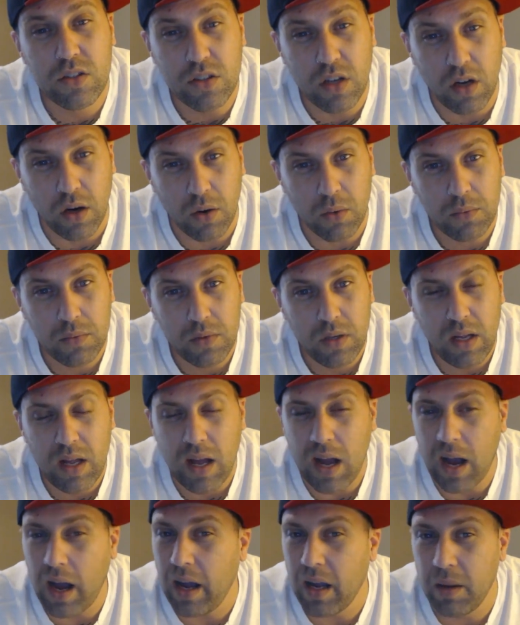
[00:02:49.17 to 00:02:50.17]
So,
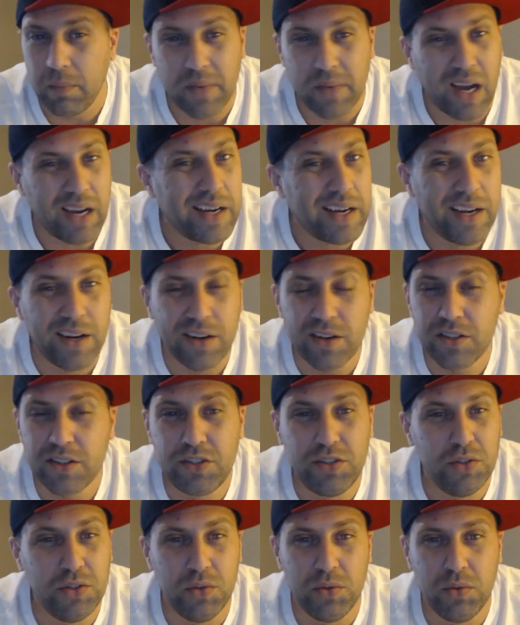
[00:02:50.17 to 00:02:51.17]
I am not here
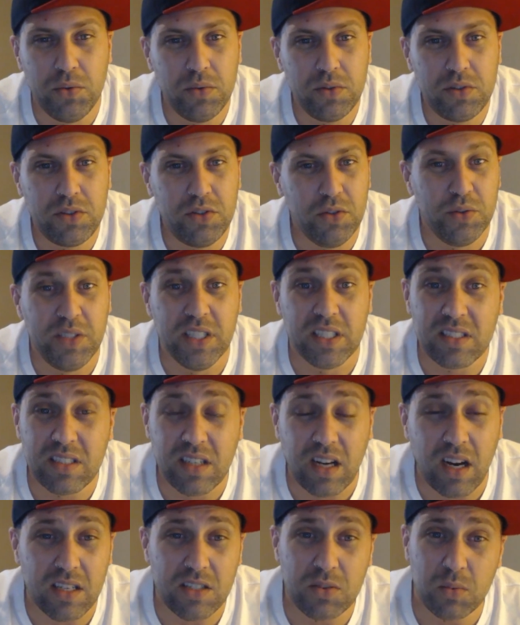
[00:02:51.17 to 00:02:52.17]
to
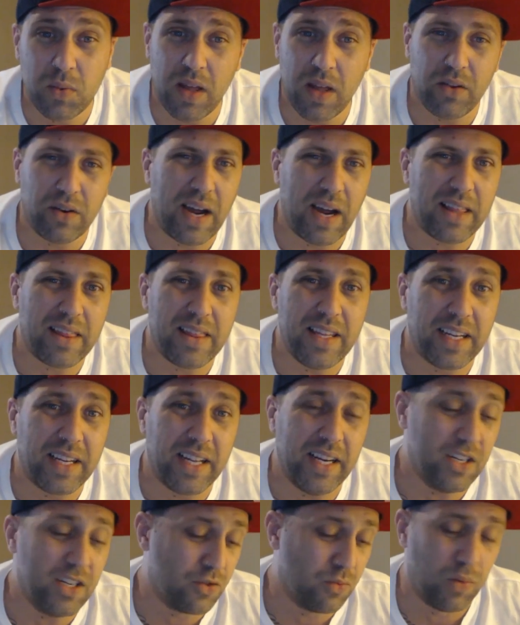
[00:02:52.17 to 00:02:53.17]
discuss whether I
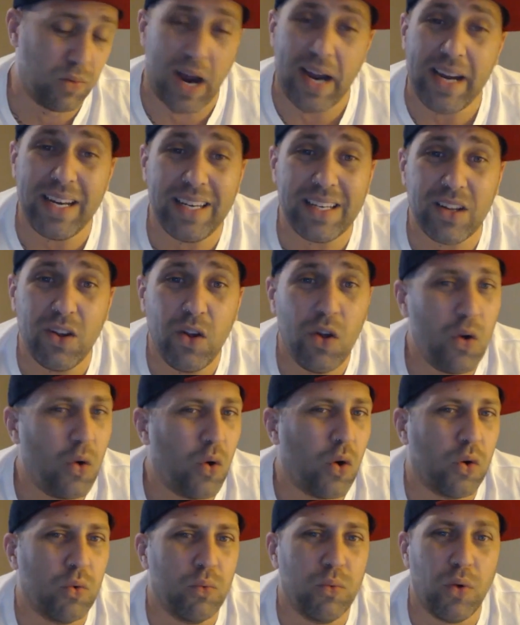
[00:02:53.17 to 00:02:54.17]
think it is right
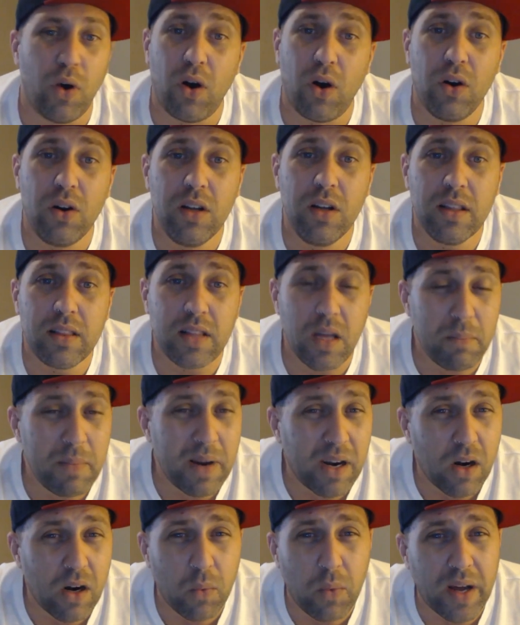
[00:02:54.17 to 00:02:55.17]
or wrong that
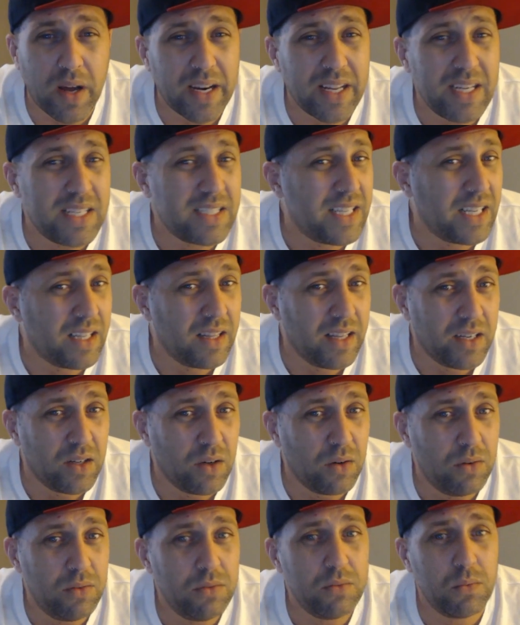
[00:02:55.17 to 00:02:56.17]
marijuana is
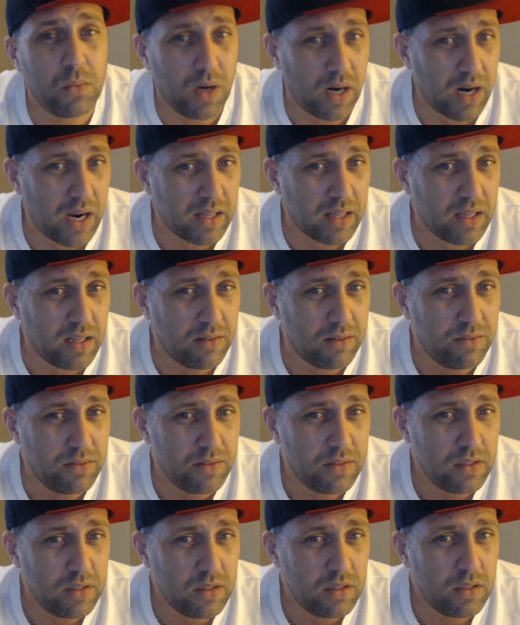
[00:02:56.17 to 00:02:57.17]
illegal where I
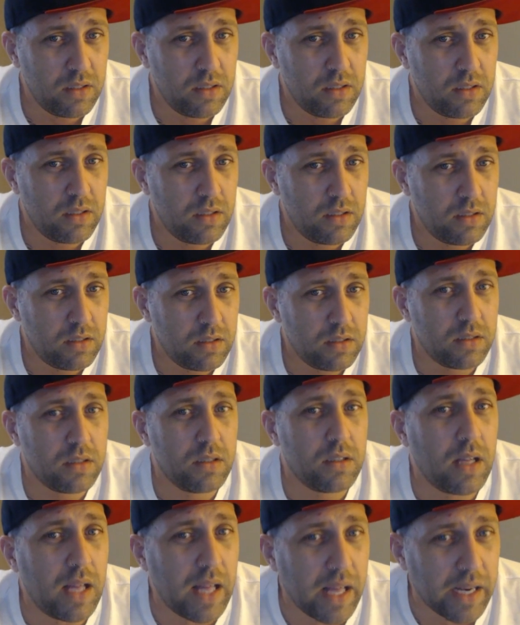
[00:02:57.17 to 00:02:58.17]
live
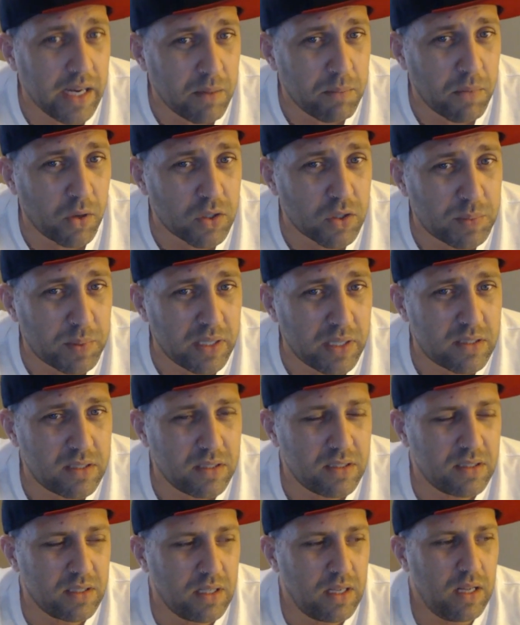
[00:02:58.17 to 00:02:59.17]
and in most
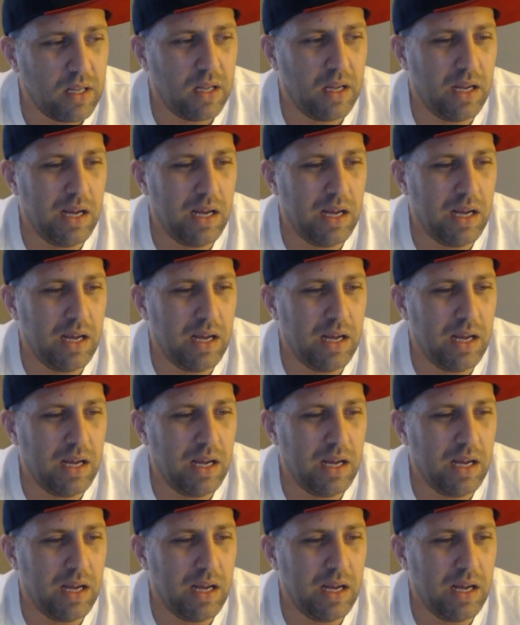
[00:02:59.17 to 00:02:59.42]
places.